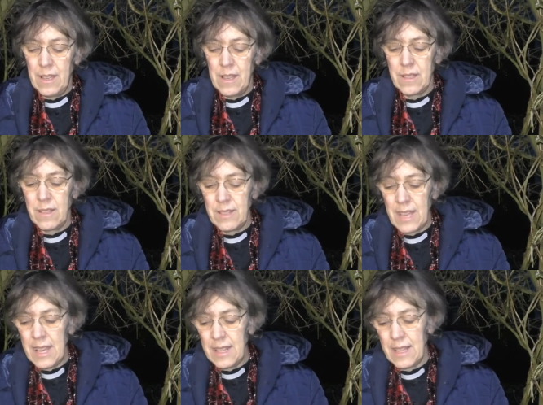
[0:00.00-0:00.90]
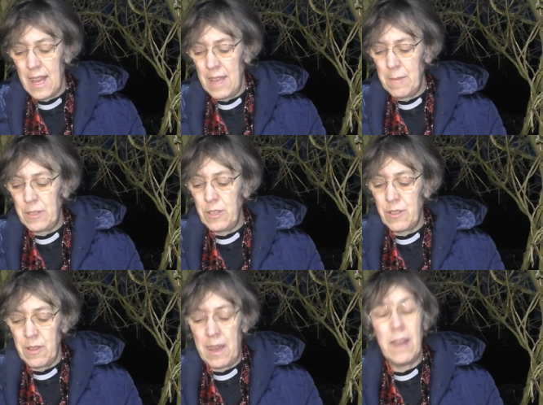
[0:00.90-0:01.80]
So take time as you
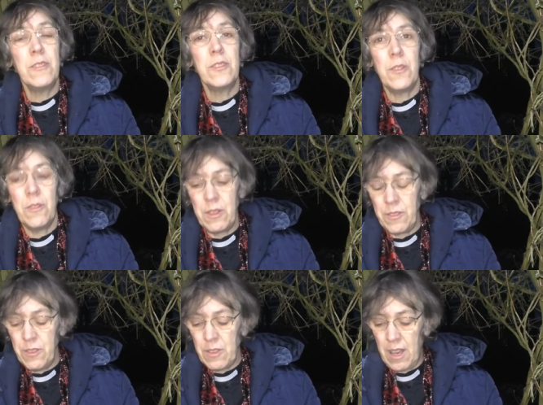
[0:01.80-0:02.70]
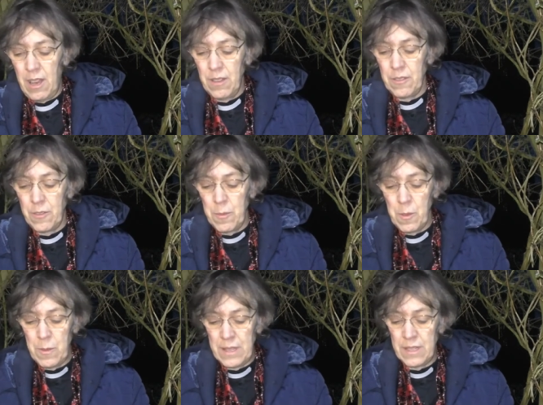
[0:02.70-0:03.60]
go out, or if you can't, from
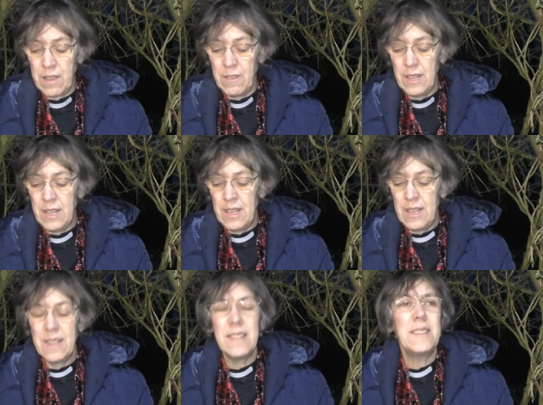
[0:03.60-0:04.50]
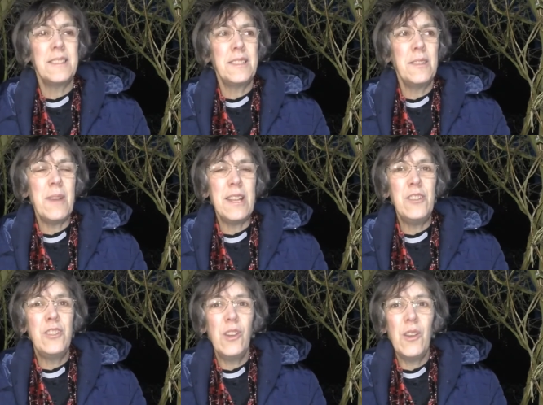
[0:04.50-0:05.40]
your window, to
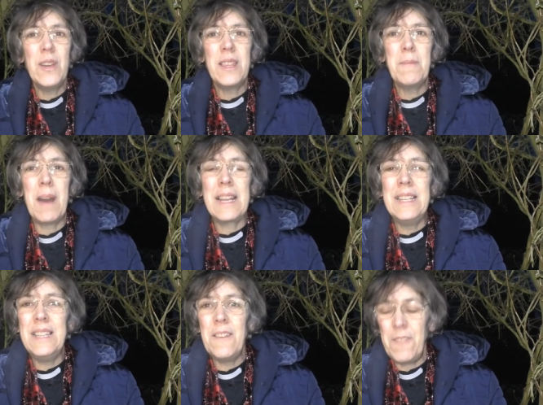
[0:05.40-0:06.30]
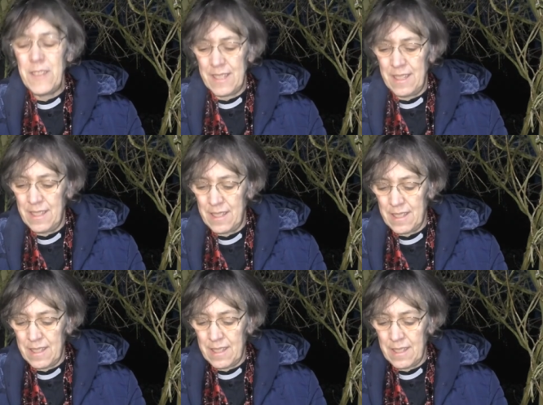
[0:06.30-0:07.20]
enjoy the
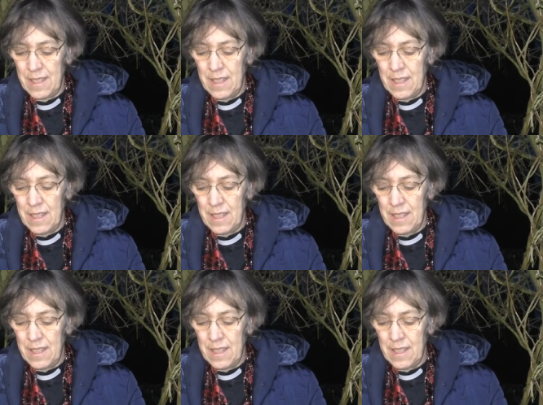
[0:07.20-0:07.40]
magnificence